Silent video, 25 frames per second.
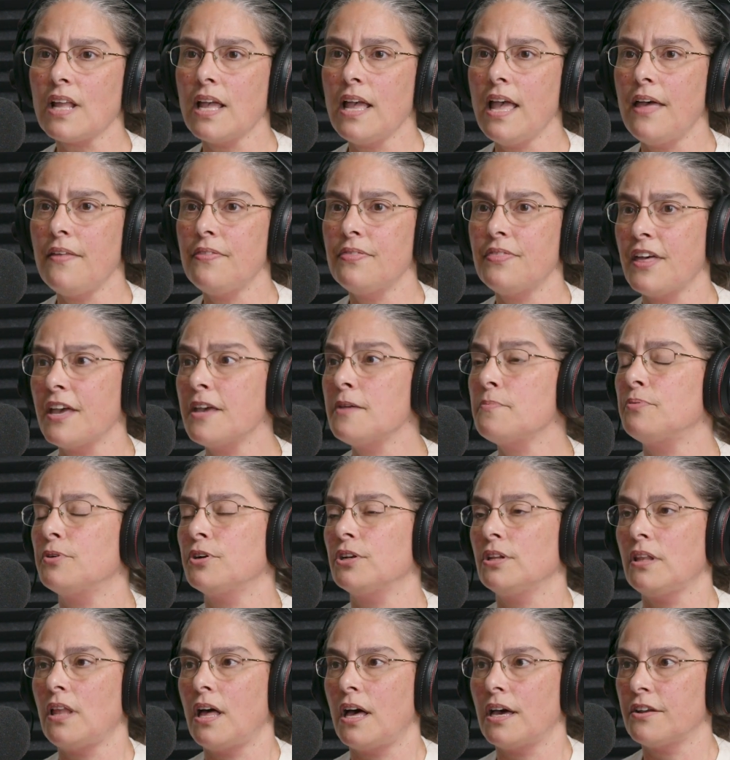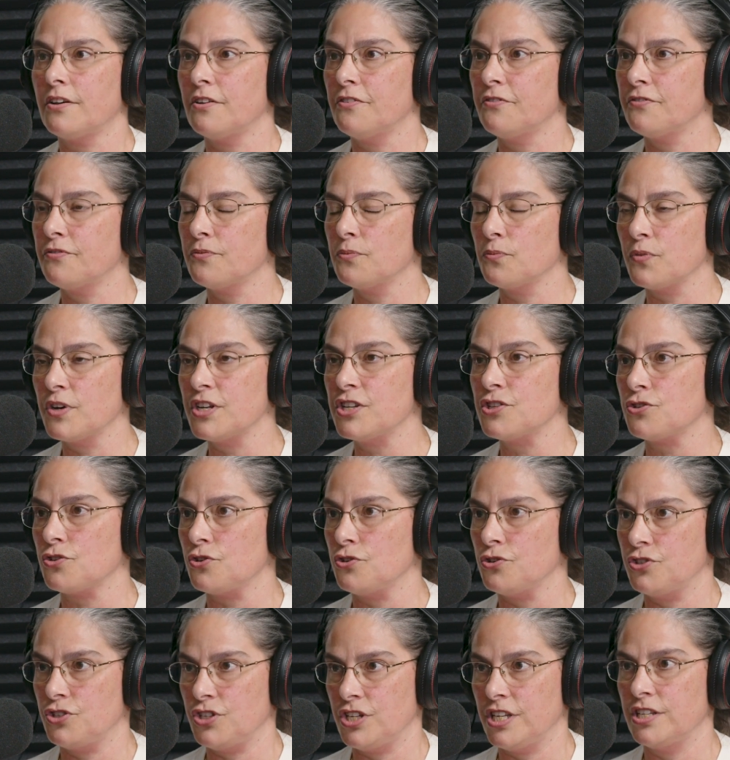And they put a lot of
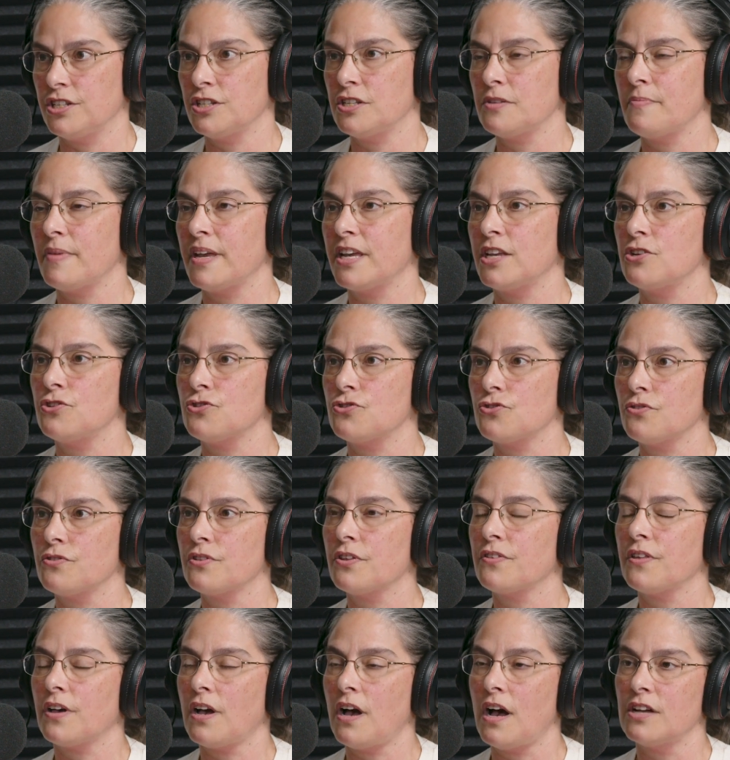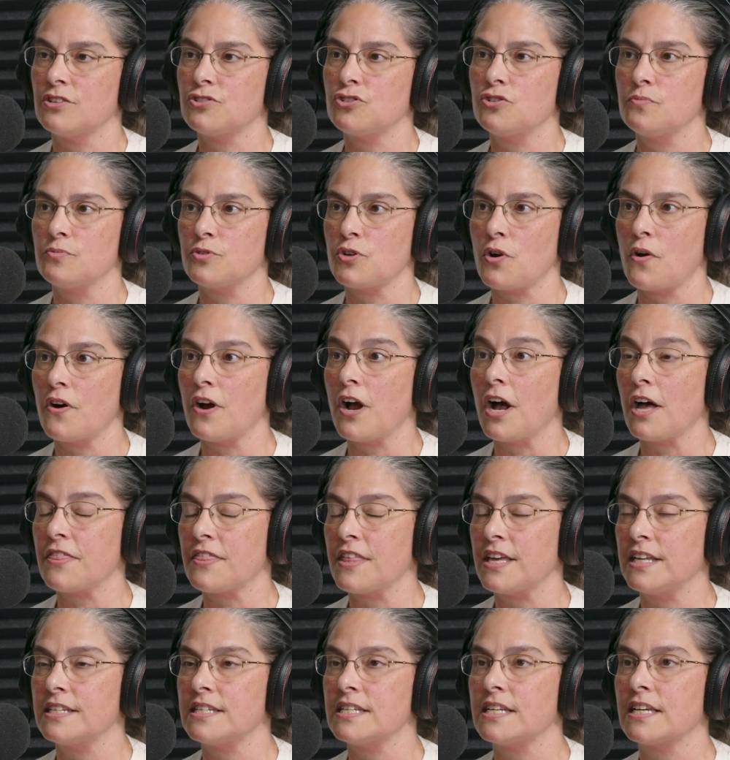research into making sure that the costumes are
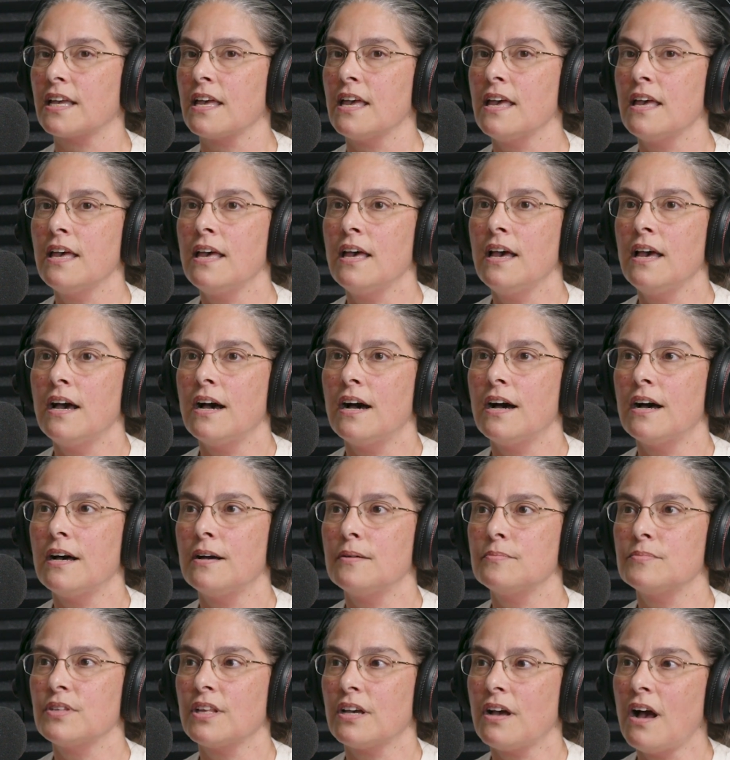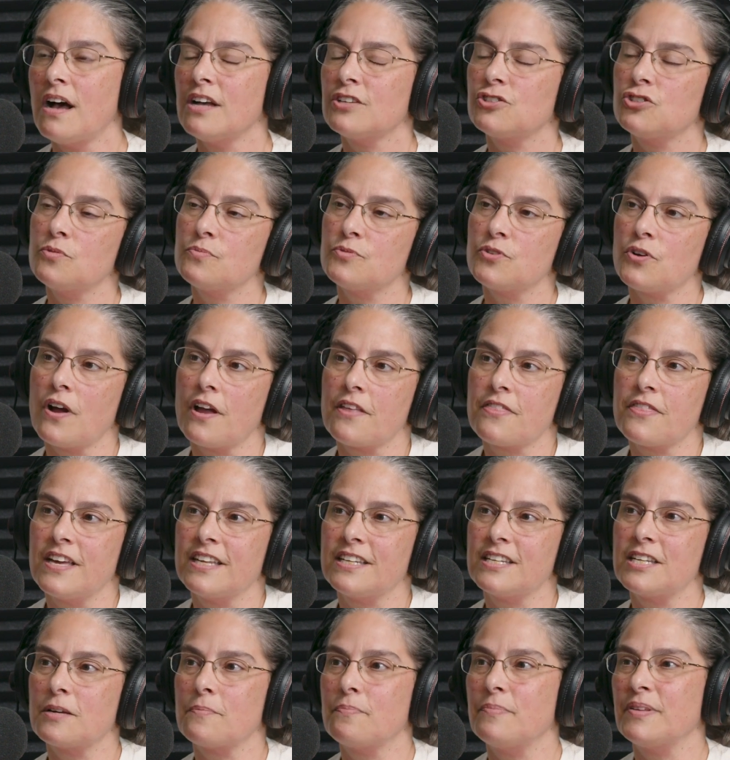authentic. The costumes are
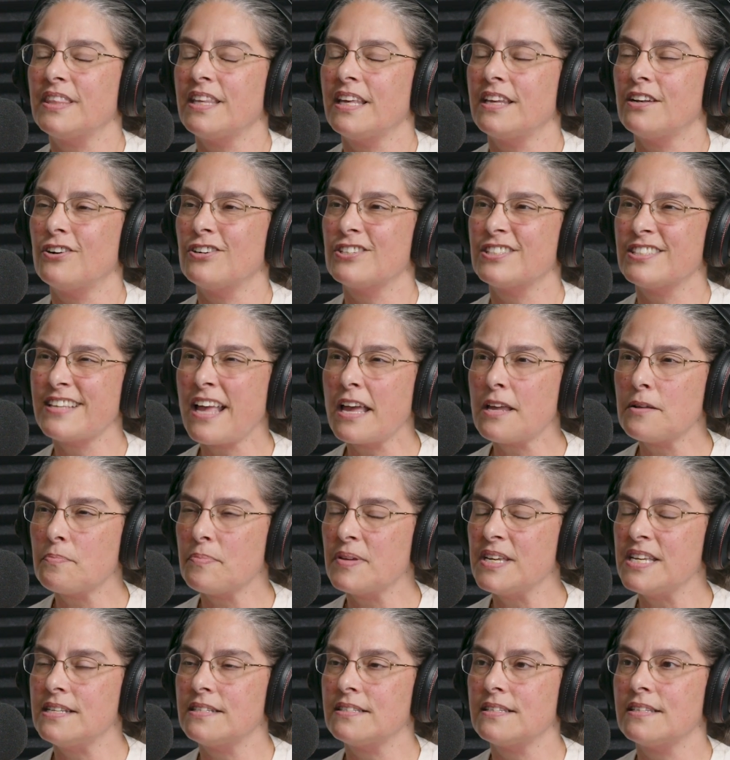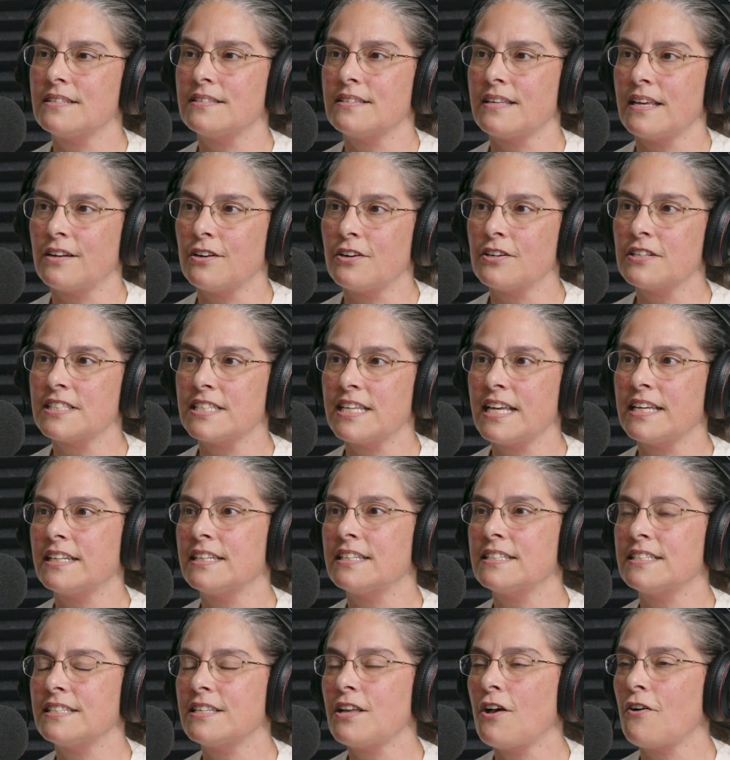authentic, but then our set pieces and our set
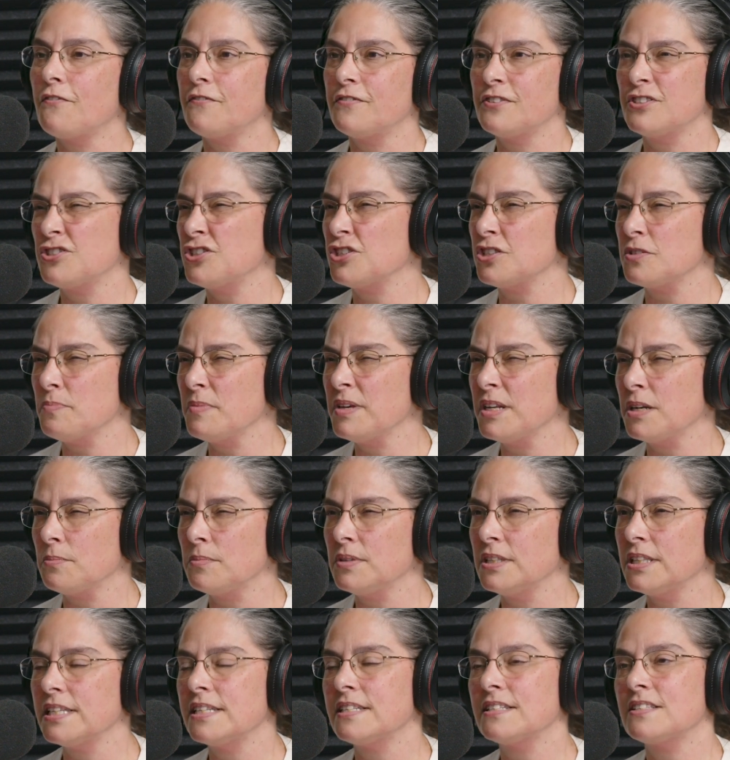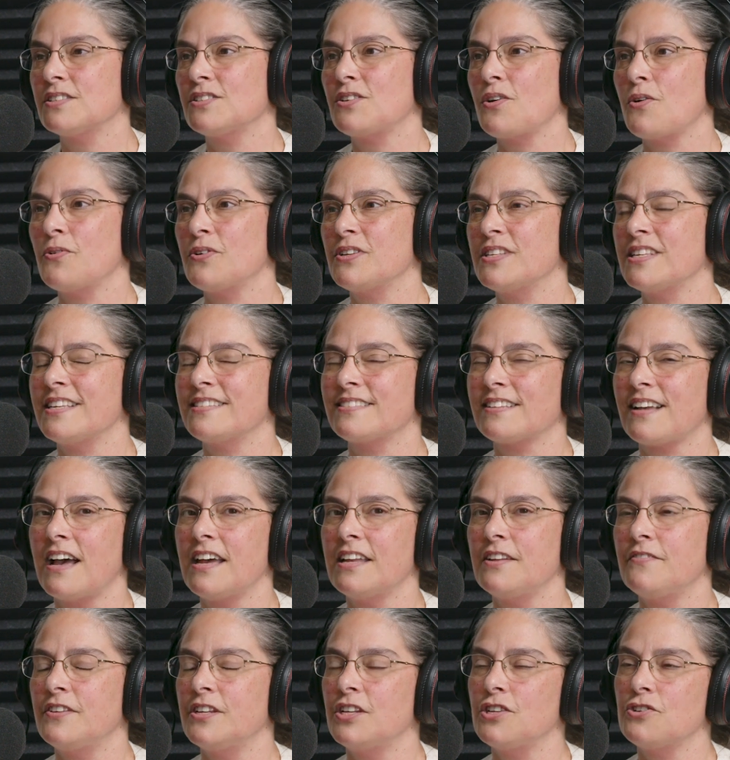itself is just minimalist. So it's
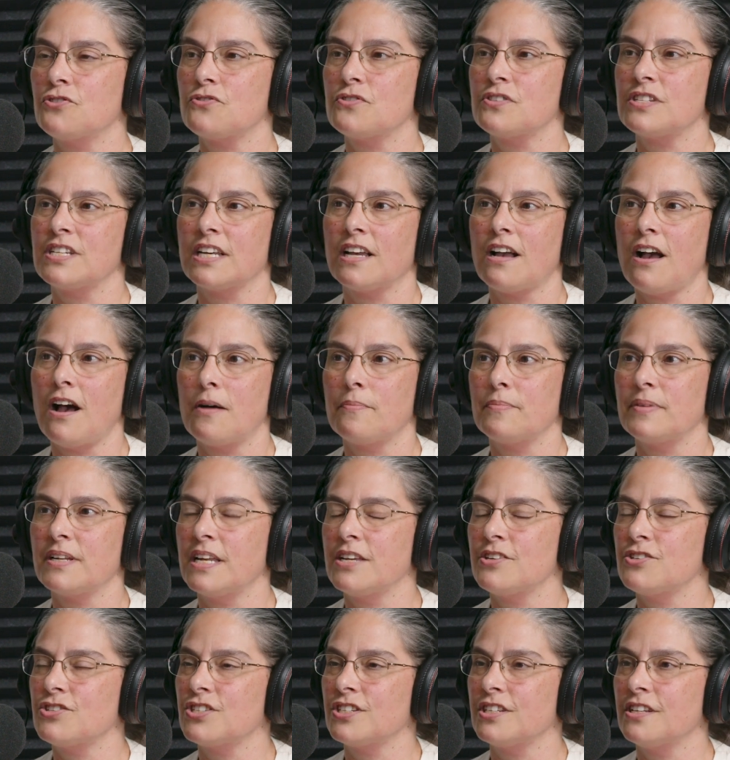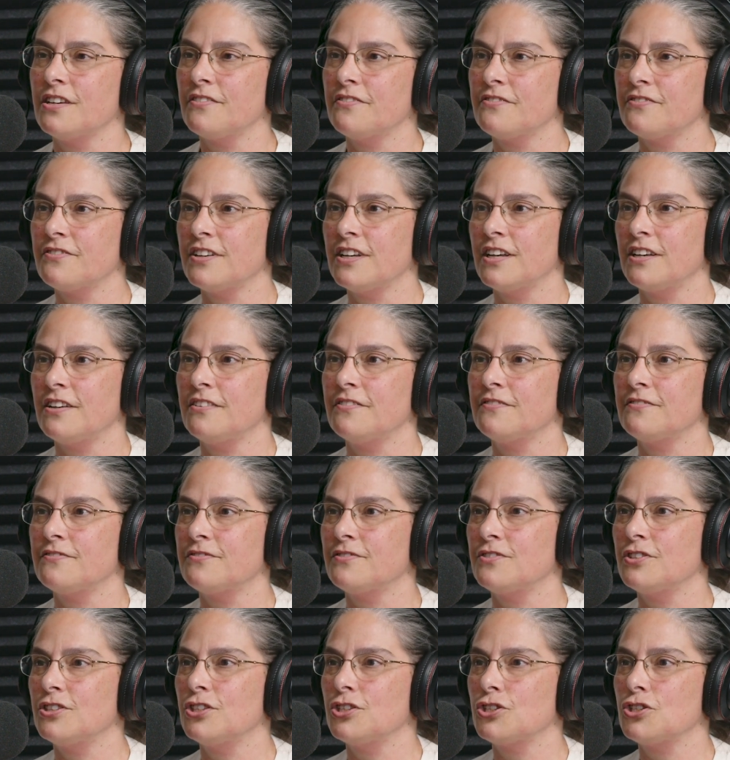kind of an interesting combination of
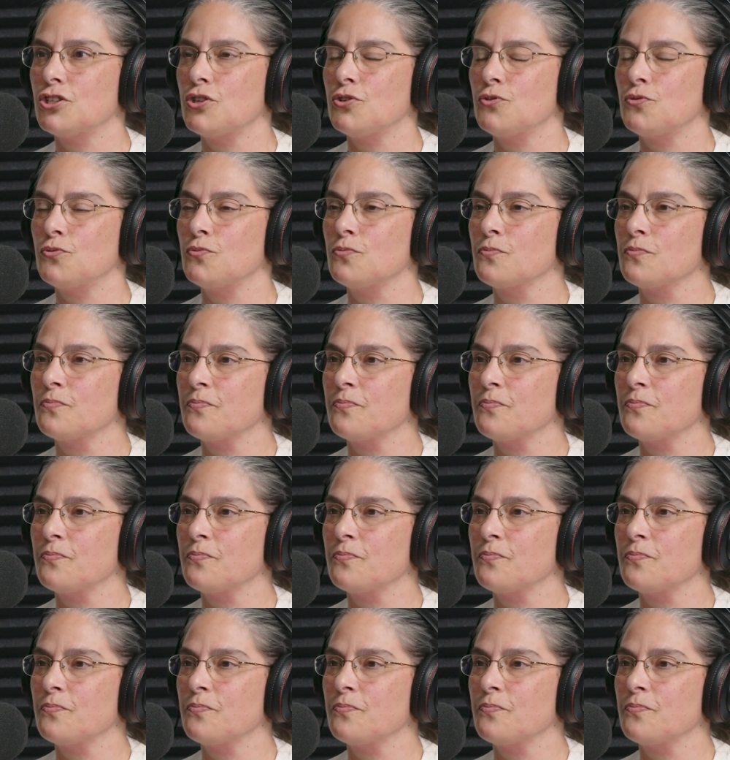the two.